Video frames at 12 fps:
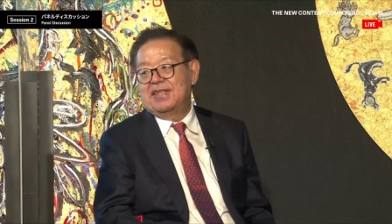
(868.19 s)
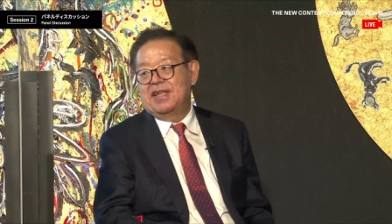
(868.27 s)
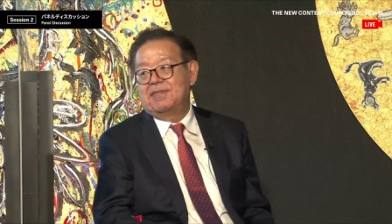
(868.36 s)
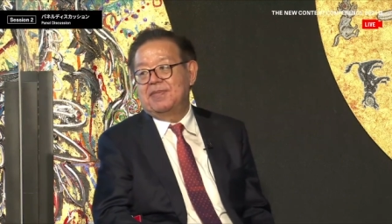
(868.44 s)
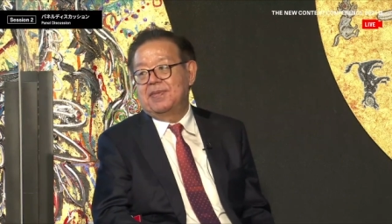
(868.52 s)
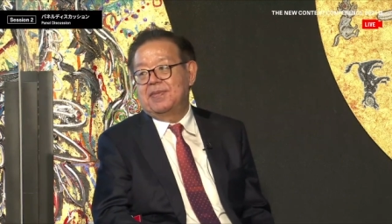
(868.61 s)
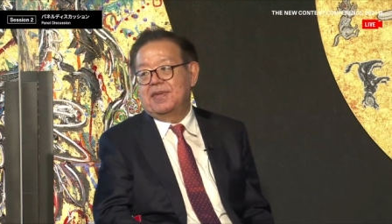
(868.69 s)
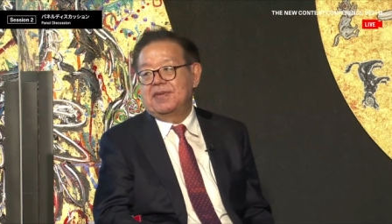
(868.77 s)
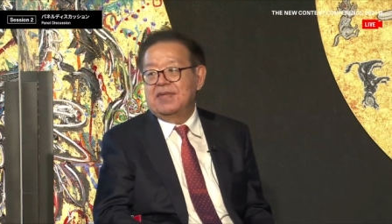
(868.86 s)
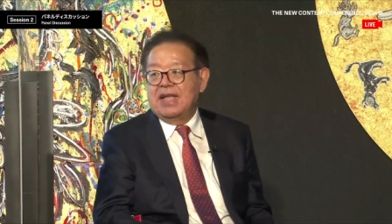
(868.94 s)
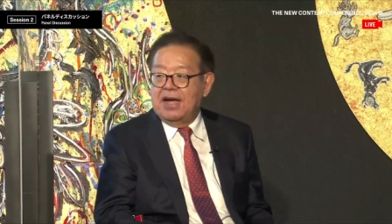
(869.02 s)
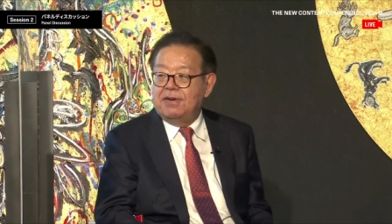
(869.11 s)
Type of
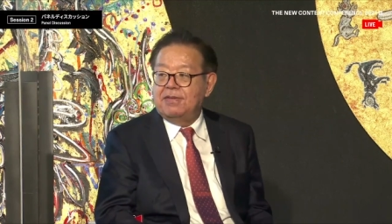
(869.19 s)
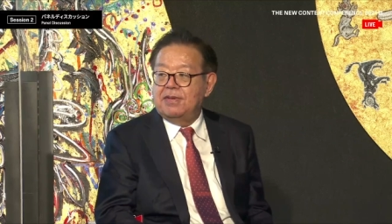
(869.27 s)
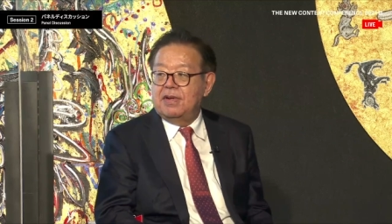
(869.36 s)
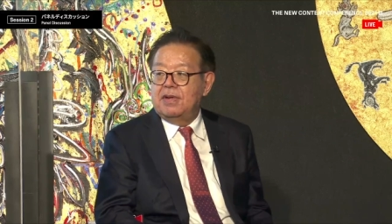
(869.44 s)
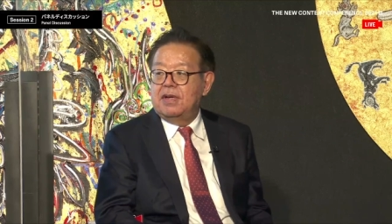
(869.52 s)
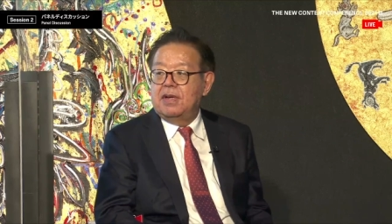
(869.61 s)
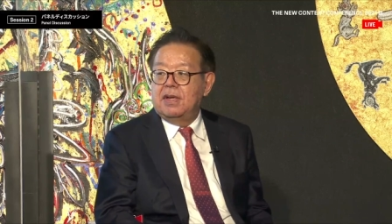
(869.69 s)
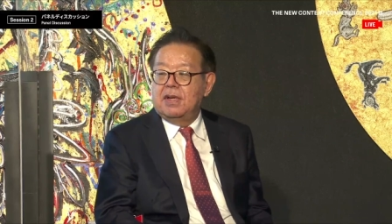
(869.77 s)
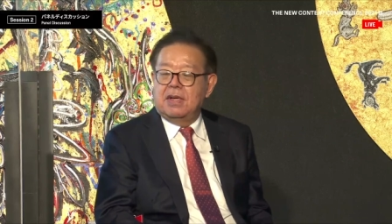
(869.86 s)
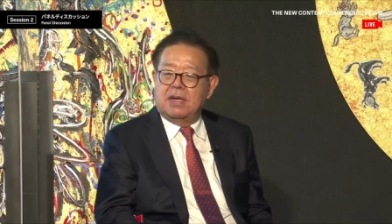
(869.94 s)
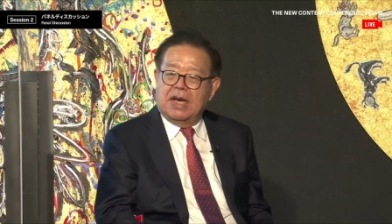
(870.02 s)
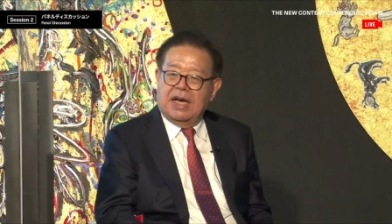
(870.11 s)
thing. Now,
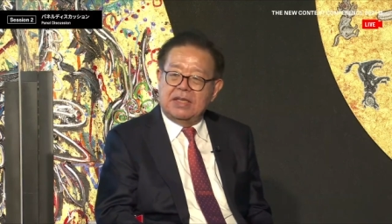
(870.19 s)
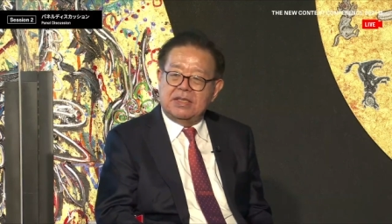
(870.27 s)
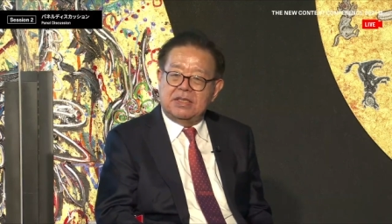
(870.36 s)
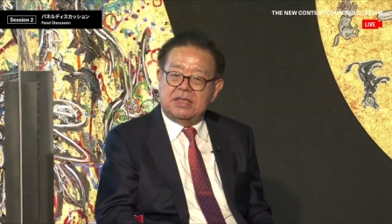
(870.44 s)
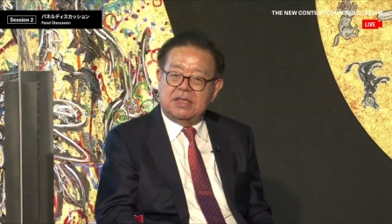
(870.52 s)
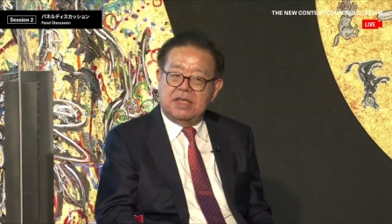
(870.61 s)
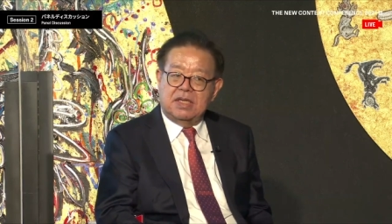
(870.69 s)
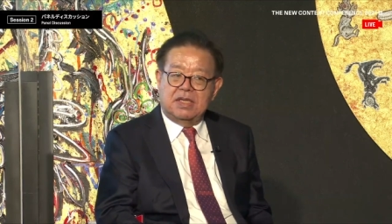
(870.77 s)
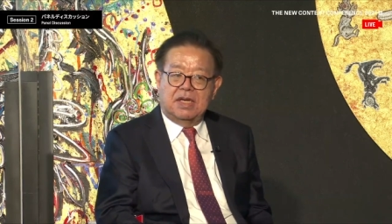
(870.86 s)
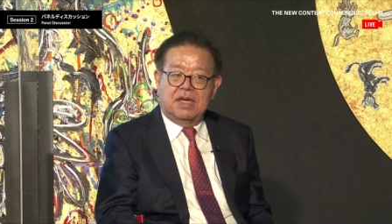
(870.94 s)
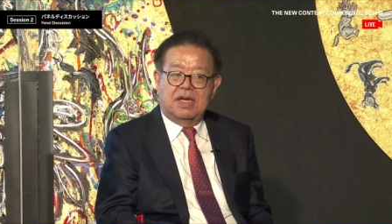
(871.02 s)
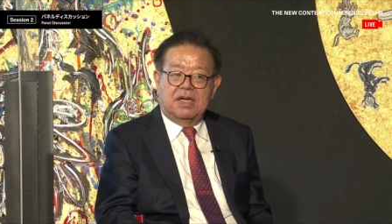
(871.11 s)
I
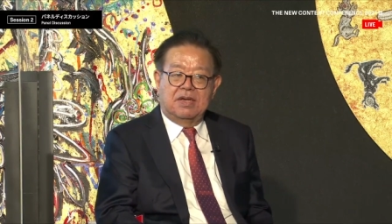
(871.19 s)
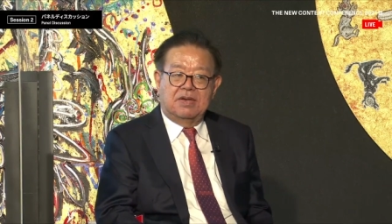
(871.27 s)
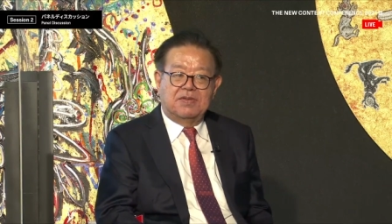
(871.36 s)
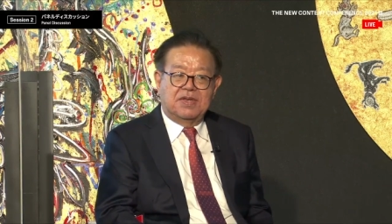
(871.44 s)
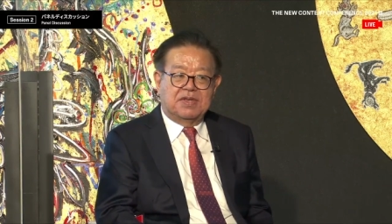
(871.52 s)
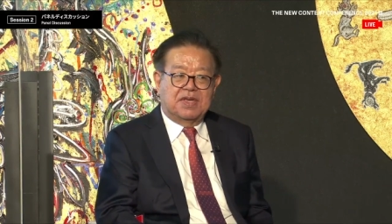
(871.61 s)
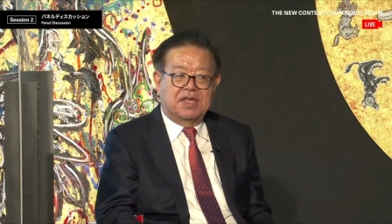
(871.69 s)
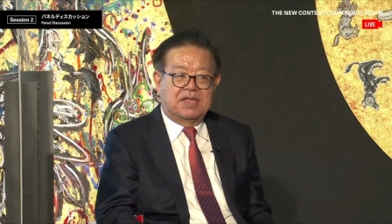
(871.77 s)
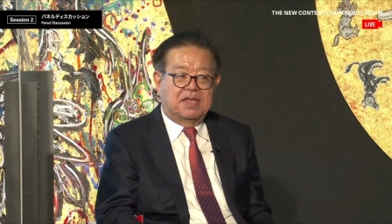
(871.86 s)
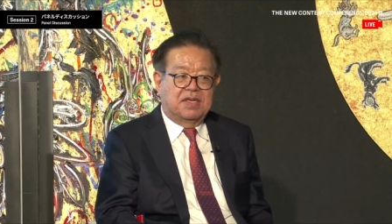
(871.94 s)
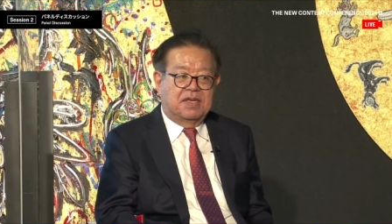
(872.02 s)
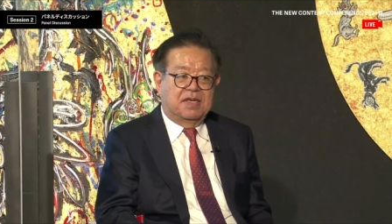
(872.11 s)
think we're going to
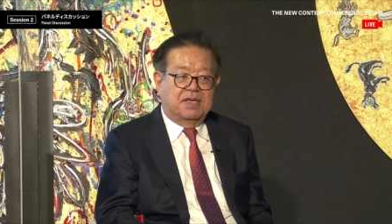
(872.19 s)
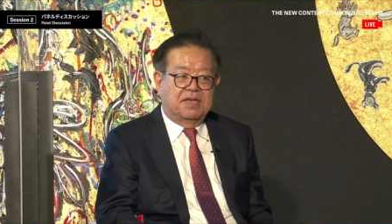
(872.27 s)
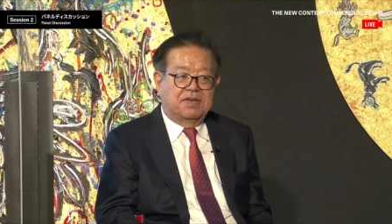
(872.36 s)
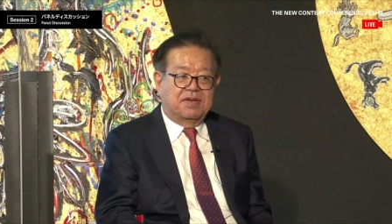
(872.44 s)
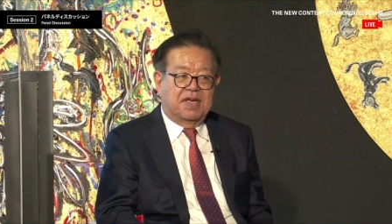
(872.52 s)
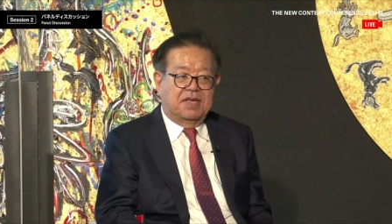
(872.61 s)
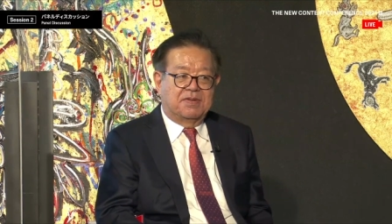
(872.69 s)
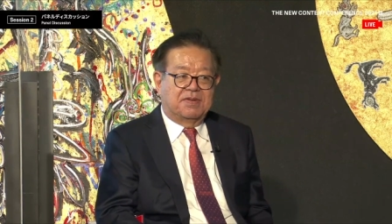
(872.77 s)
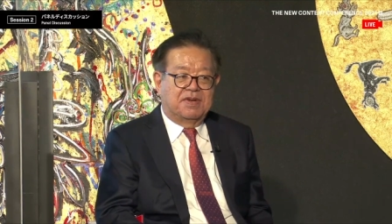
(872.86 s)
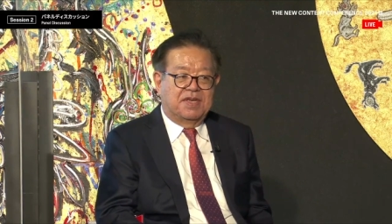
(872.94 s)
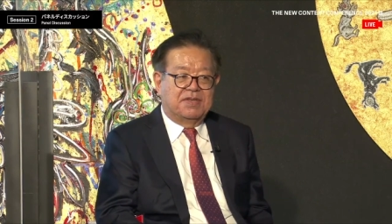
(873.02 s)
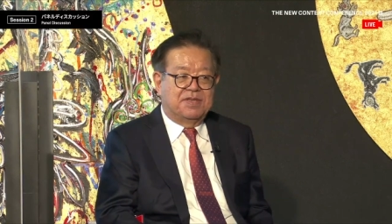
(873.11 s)
get
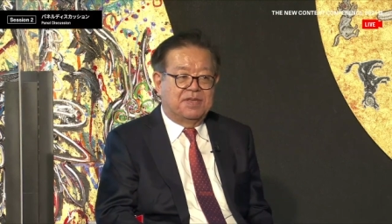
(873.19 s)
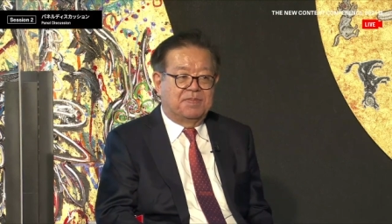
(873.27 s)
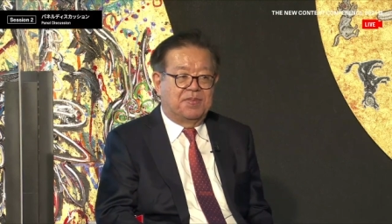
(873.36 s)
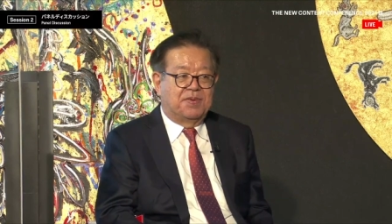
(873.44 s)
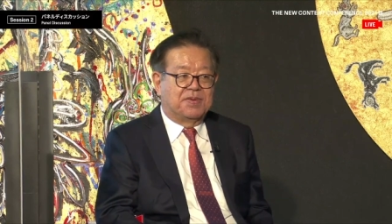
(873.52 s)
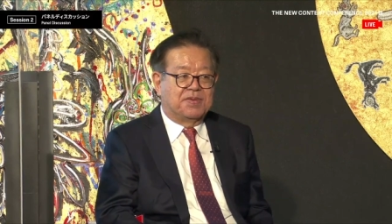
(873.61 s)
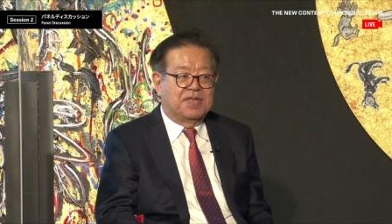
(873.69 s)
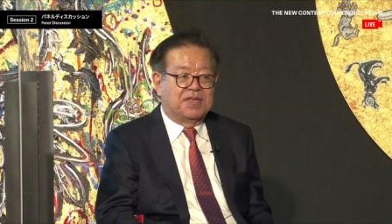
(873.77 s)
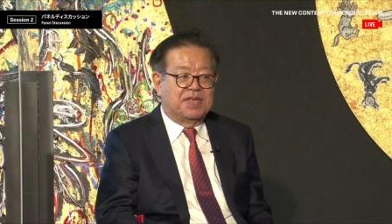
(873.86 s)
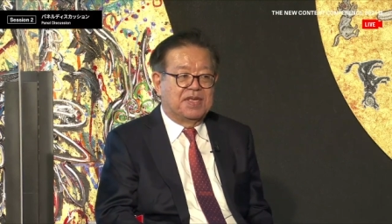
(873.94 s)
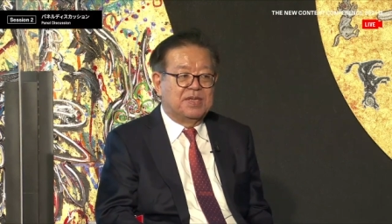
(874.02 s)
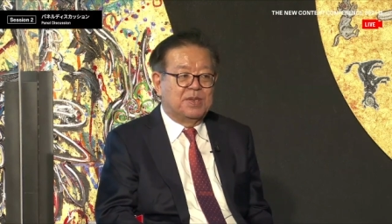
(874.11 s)
great support
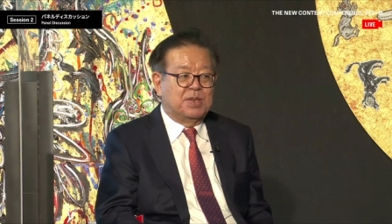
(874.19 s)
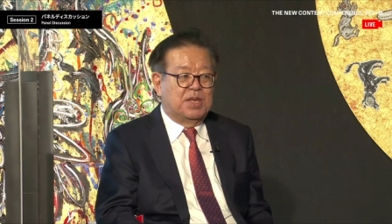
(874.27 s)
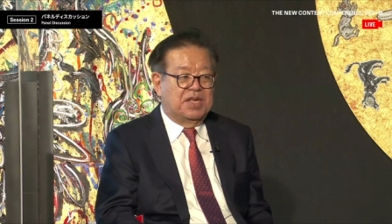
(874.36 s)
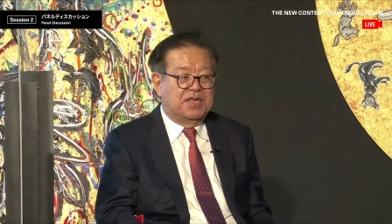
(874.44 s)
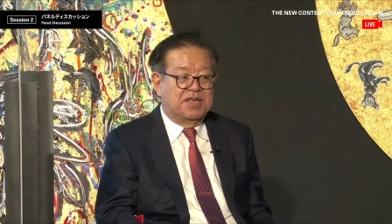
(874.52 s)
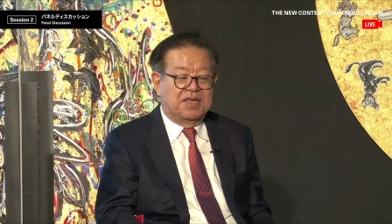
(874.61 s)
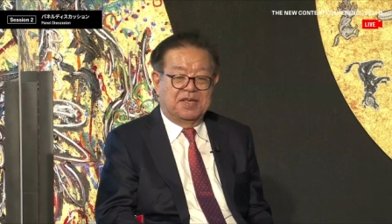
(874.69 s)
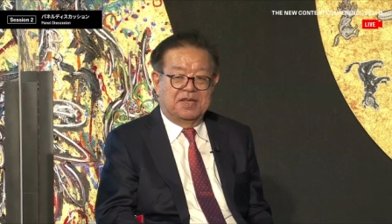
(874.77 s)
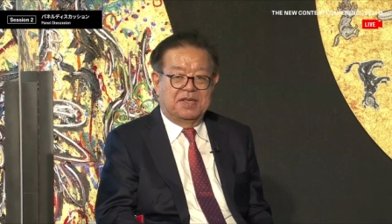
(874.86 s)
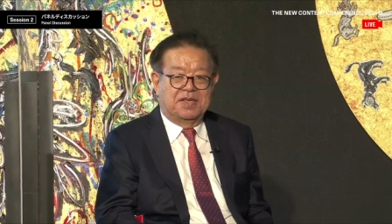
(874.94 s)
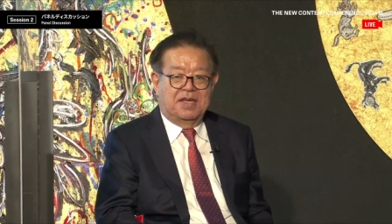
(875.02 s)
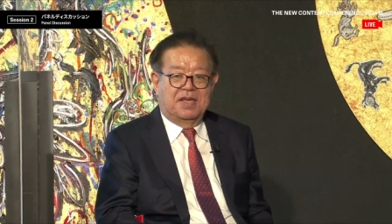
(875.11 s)
and understanding
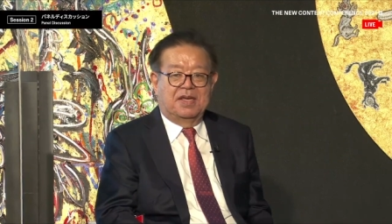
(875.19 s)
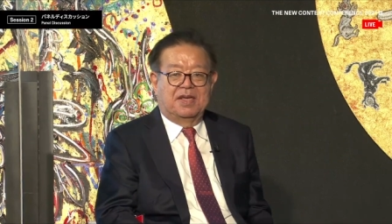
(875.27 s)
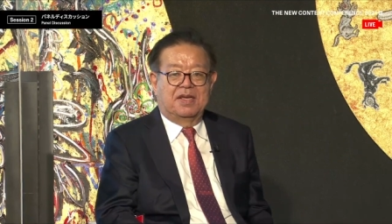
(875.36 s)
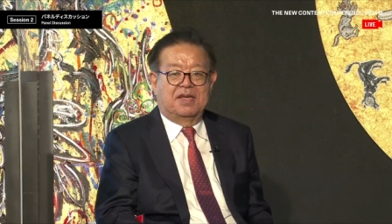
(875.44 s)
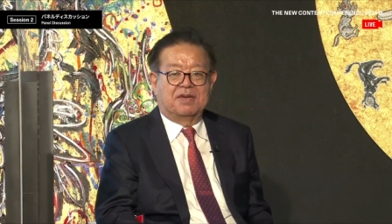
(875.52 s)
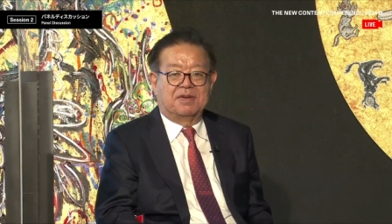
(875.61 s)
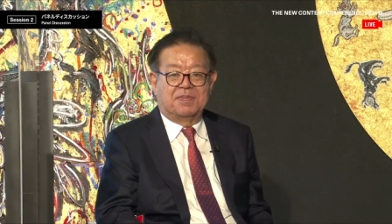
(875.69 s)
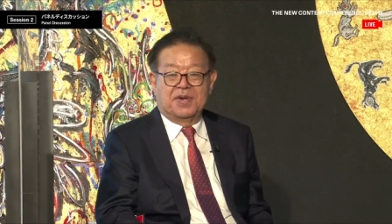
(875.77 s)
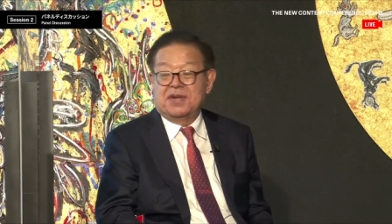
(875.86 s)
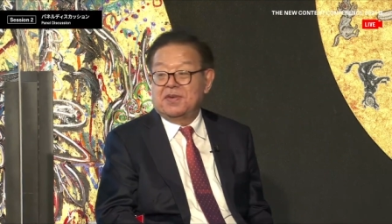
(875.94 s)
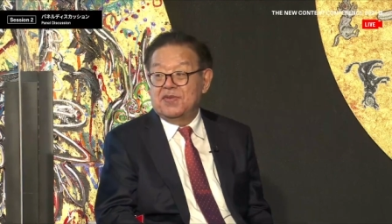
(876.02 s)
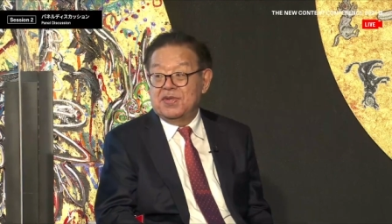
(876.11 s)

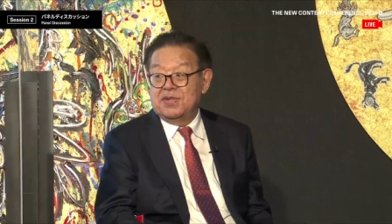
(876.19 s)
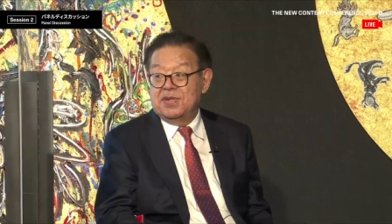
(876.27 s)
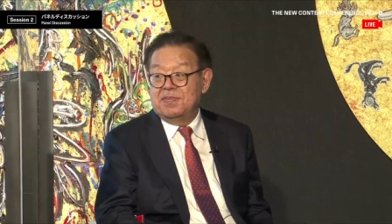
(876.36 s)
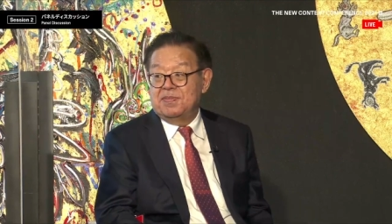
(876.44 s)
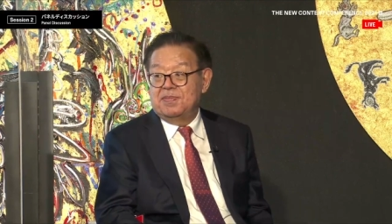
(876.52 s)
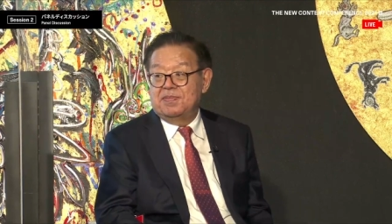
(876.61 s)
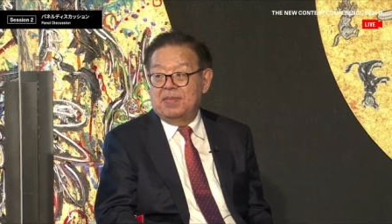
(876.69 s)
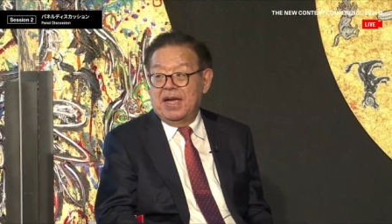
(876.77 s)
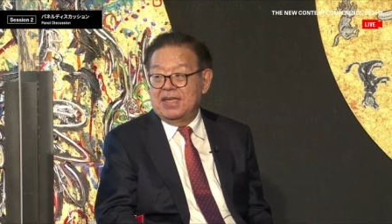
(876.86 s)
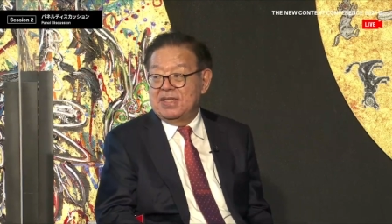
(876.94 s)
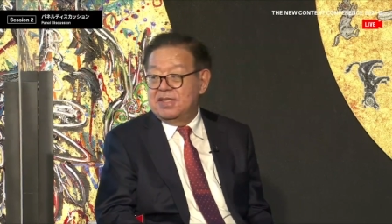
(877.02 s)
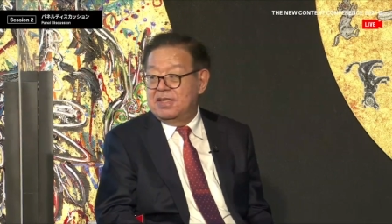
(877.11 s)
comparing with the
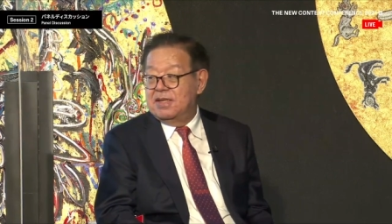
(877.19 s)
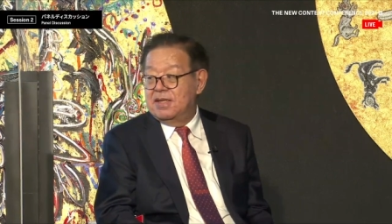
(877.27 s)
past.